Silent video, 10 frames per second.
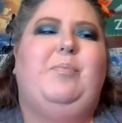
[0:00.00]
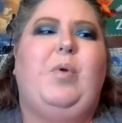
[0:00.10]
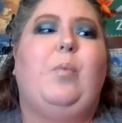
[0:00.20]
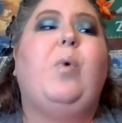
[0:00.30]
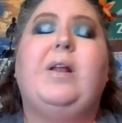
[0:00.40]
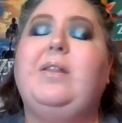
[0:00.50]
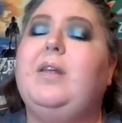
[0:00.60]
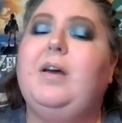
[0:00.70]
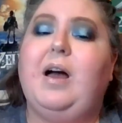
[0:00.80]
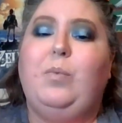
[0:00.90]
One
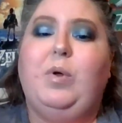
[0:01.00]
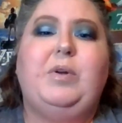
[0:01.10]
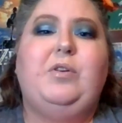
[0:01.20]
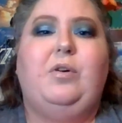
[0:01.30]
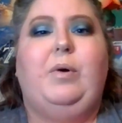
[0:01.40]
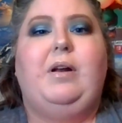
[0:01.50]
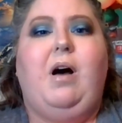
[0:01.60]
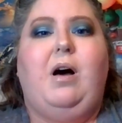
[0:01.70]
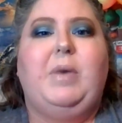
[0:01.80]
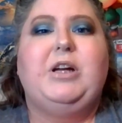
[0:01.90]
thing I will be doing
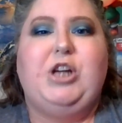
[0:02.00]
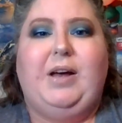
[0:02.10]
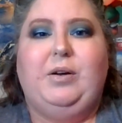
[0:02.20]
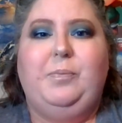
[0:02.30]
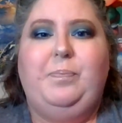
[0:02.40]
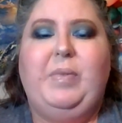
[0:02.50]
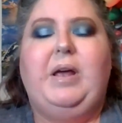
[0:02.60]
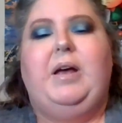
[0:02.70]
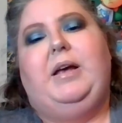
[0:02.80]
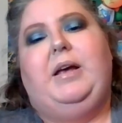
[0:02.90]
on my channel
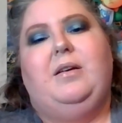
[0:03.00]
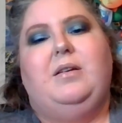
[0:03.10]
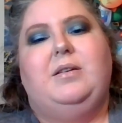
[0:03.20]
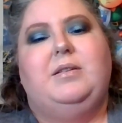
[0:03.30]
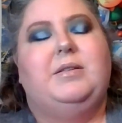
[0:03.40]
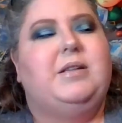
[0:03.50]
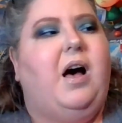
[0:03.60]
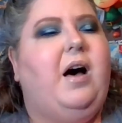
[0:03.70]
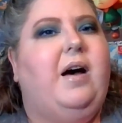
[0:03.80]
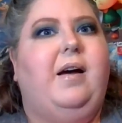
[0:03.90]
is
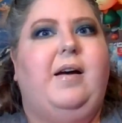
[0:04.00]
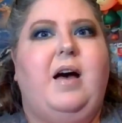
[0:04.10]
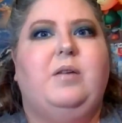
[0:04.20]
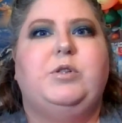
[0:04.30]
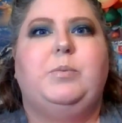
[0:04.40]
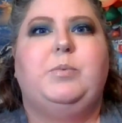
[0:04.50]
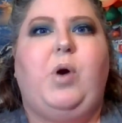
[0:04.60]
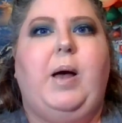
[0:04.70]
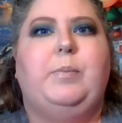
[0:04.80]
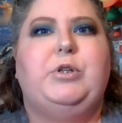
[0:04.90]
I have
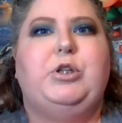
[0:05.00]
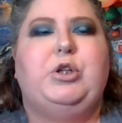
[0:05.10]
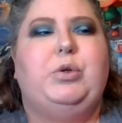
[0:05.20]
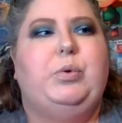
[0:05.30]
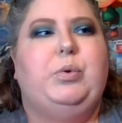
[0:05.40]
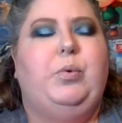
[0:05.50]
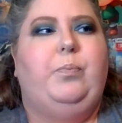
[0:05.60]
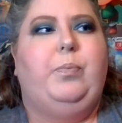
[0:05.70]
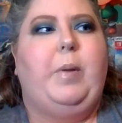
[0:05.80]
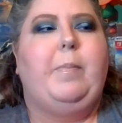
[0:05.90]
subscribed to
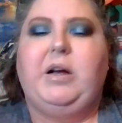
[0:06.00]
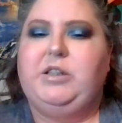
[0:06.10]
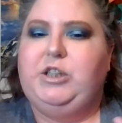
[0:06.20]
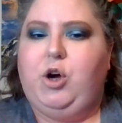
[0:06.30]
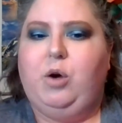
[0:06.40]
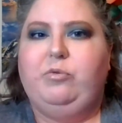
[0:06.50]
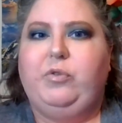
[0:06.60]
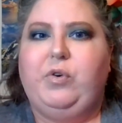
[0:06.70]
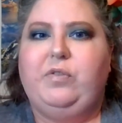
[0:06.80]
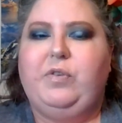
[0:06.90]
BoxyCharm
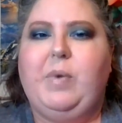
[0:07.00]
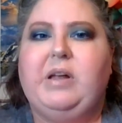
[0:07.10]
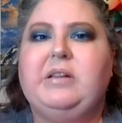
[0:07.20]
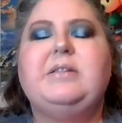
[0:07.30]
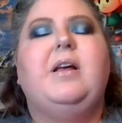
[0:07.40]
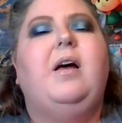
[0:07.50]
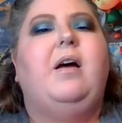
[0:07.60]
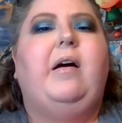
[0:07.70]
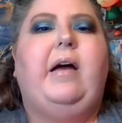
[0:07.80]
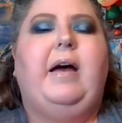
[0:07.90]
for a few months,
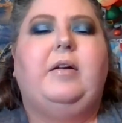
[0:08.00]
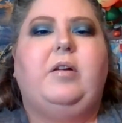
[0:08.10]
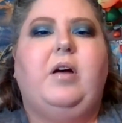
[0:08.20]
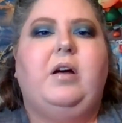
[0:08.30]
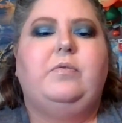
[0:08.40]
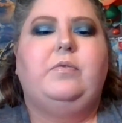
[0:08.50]
and I've